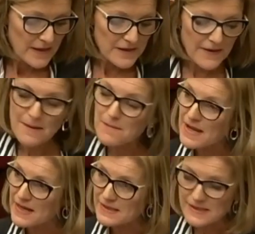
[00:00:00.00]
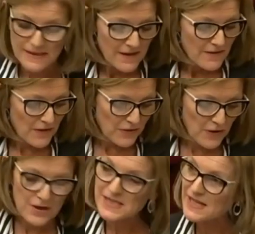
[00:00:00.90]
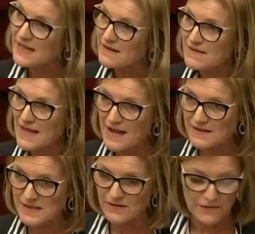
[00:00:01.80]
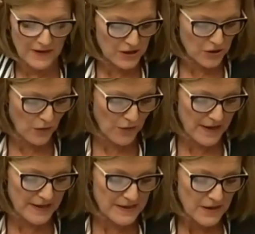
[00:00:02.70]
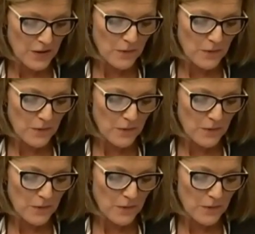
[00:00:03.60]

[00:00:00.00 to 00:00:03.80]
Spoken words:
So that means that 13,000 Victorians